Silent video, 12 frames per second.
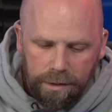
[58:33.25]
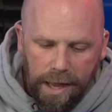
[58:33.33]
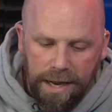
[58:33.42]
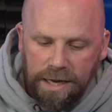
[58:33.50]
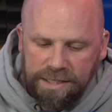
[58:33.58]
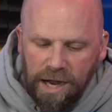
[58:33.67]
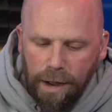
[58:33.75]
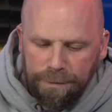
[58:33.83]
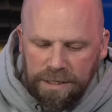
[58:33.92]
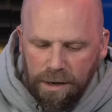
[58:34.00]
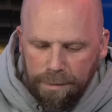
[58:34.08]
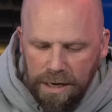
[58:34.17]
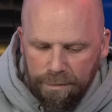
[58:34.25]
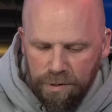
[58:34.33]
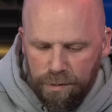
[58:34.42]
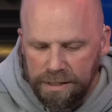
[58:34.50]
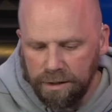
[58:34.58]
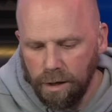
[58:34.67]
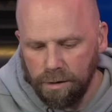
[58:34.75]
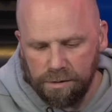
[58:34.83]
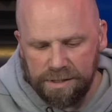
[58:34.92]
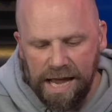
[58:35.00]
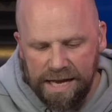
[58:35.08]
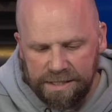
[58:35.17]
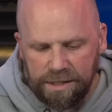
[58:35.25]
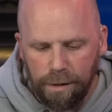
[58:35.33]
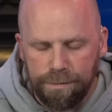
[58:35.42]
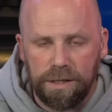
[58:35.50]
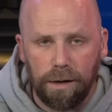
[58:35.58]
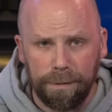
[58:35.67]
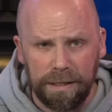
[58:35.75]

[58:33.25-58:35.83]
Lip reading: And on top of the WWE logo, text comes up.